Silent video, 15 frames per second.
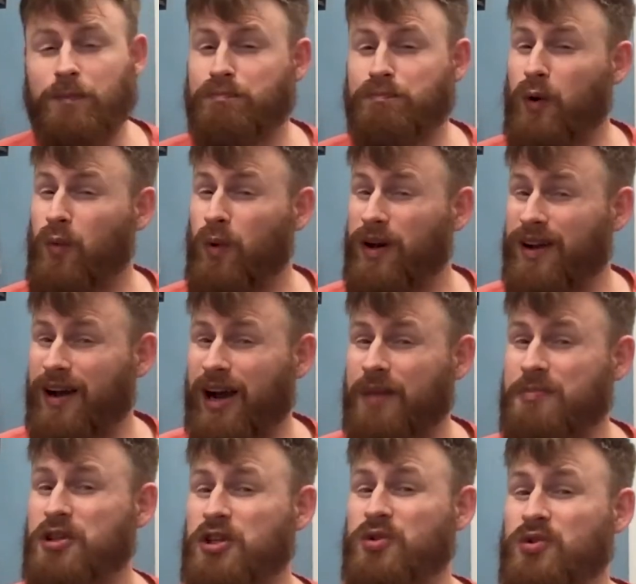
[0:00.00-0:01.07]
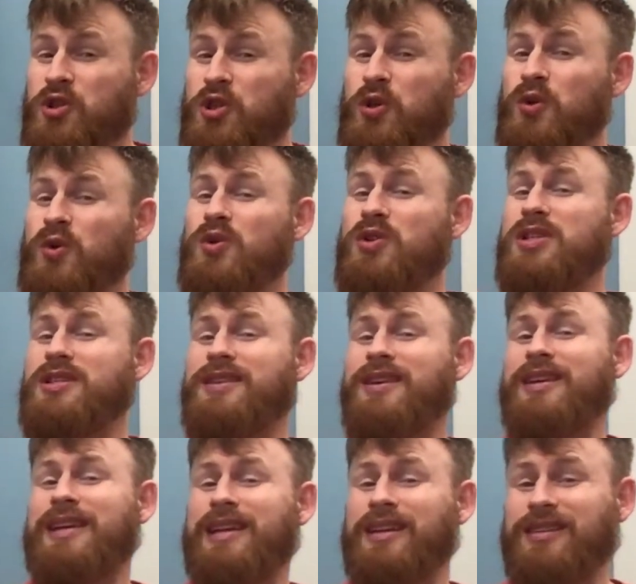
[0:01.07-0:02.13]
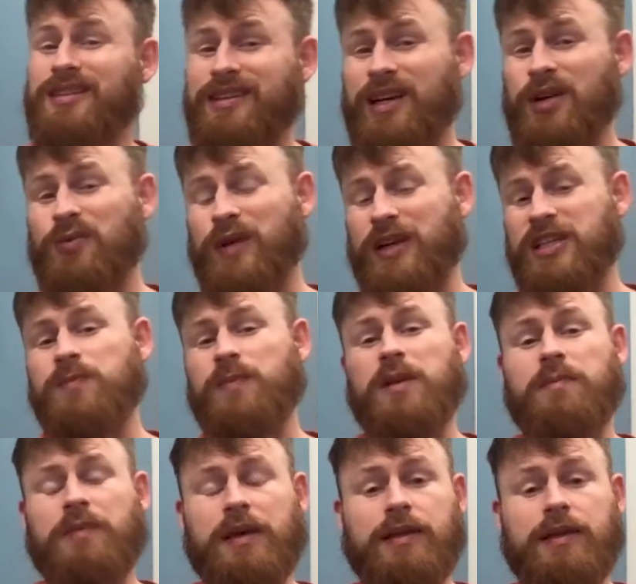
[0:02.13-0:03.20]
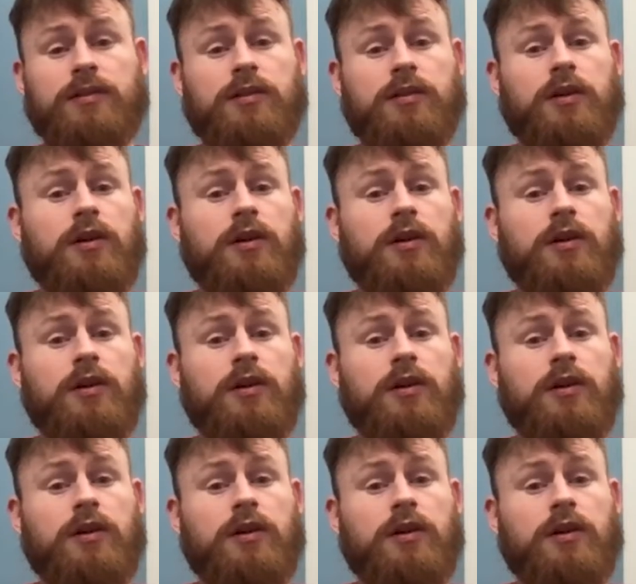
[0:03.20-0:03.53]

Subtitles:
But what option you choose is going to, in a lot of ways, be dependent